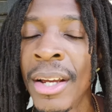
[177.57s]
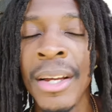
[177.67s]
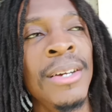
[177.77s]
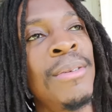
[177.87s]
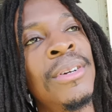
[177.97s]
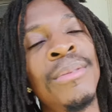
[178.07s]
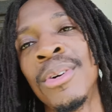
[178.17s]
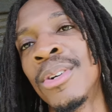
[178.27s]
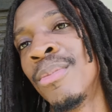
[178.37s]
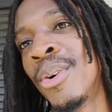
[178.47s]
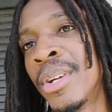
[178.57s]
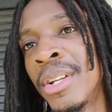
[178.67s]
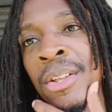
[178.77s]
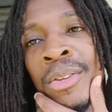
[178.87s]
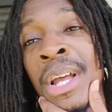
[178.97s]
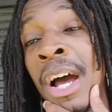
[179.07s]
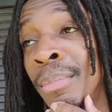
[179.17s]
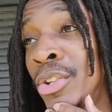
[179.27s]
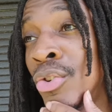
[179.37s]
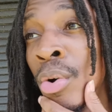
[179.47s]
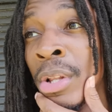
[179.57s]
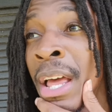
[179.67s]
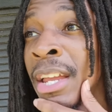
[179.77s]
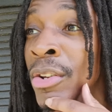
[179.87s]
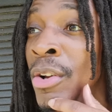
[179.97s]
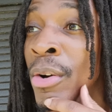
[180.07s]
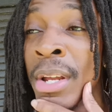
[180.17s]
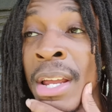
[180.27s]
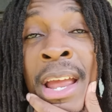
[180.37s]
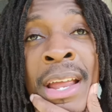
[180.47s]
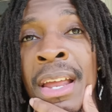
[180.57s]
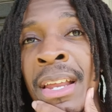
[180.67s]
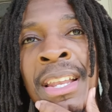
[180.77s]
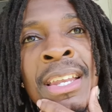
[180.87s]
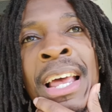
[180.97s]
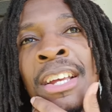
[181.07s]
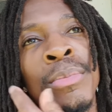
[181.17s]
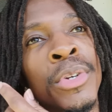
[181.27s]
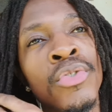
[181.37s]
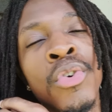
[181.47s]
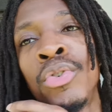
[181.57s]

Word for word: Come, come on, come on, Canelo, you got to be trolling. Like you know, it, it, this has to be a troll.